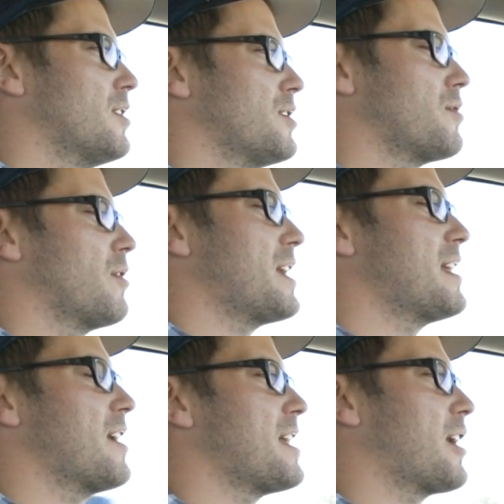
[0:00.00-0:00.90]
So right
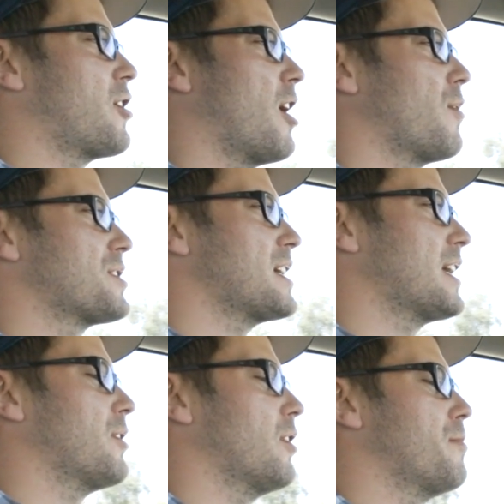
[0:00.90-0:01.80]
there, that car was
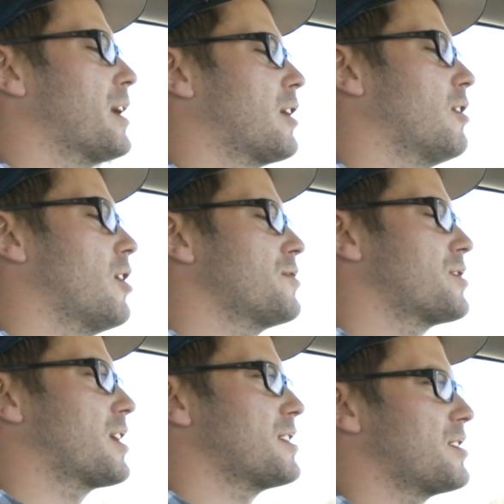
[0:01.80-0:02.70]
getting a little bit
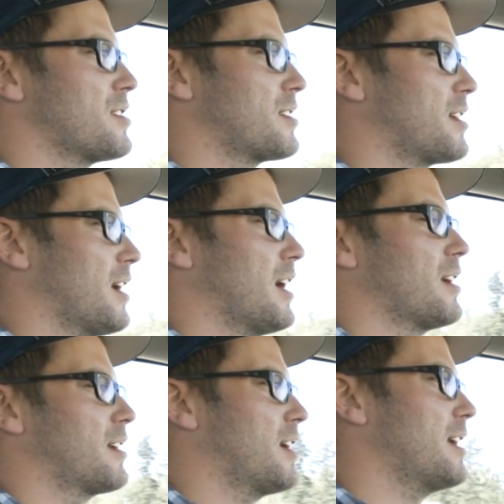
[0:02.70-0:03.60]
close because it just
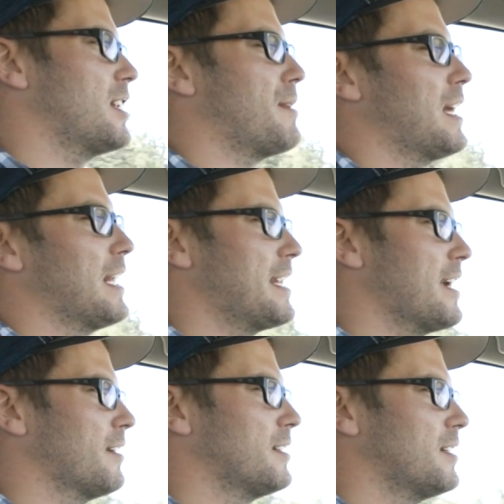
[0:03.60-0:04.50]
cut into my lane
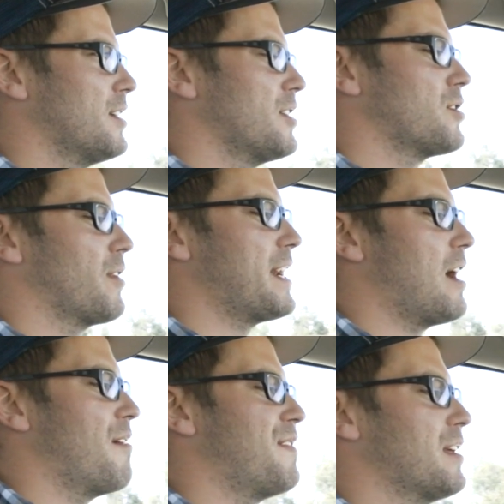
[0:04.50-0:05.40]
here. So right
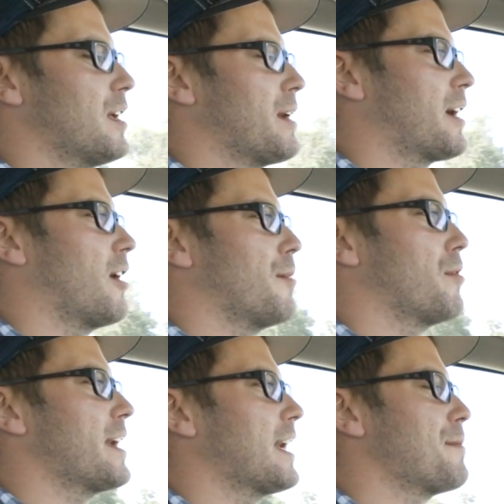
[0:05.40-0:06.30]
now I'm feeling my car
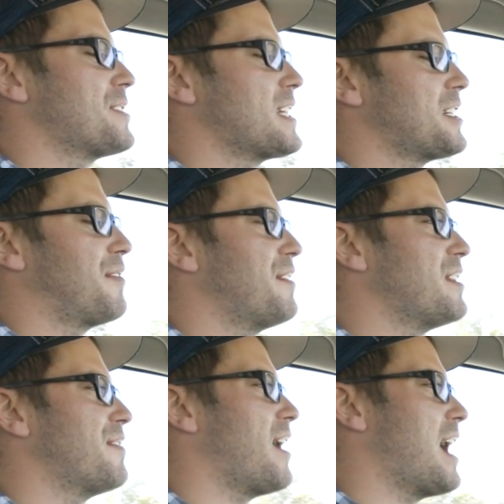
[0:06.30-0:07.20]
braking. I'm set to
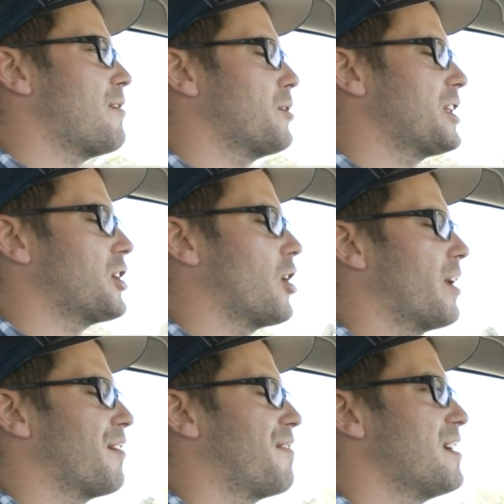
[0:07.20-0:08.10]
55, I'm only
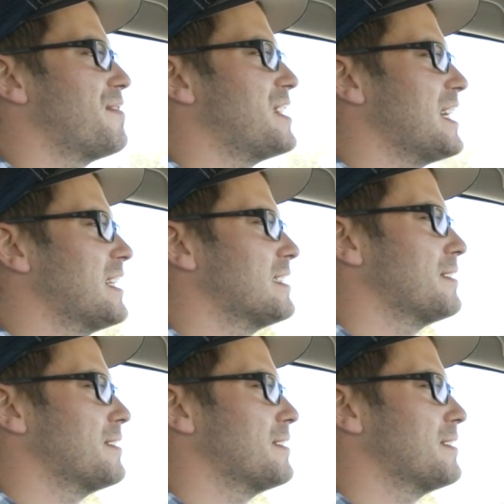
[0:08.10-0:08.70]
going 50.